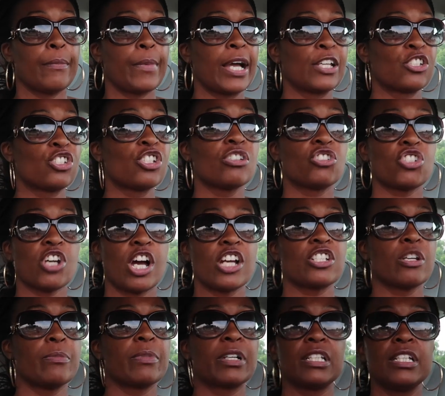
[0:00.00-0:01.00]
I should have
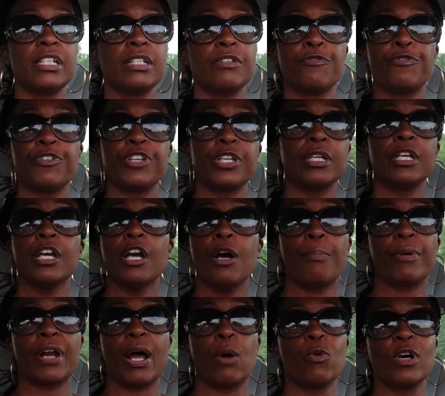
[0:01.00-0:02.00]
charged him a cleaning fee,
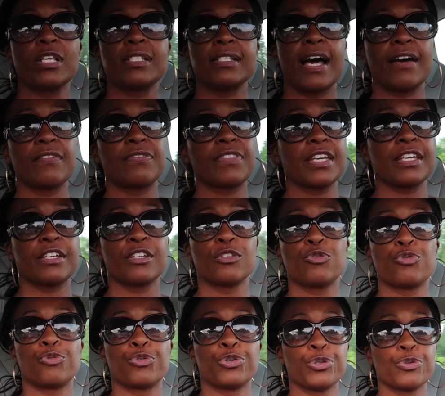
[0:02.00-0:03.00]
but I was not
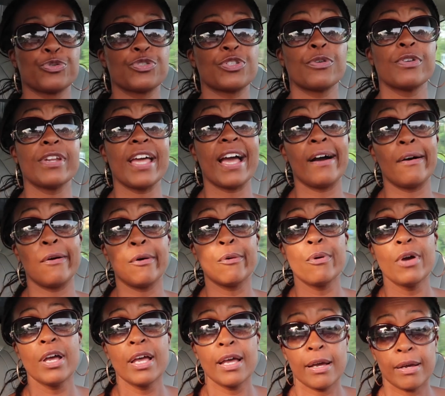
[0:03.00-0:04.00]
thinking through. So
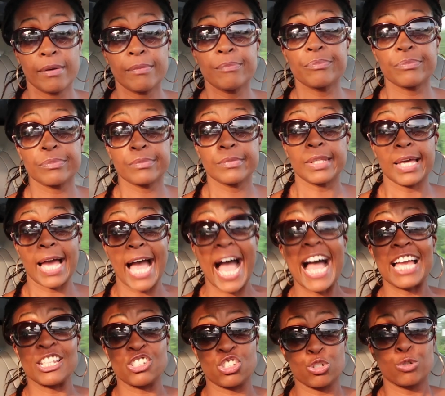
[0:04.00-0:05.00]
now,
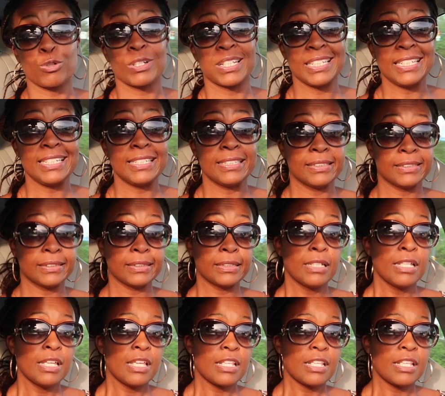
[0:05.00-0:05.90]
as your cleaner,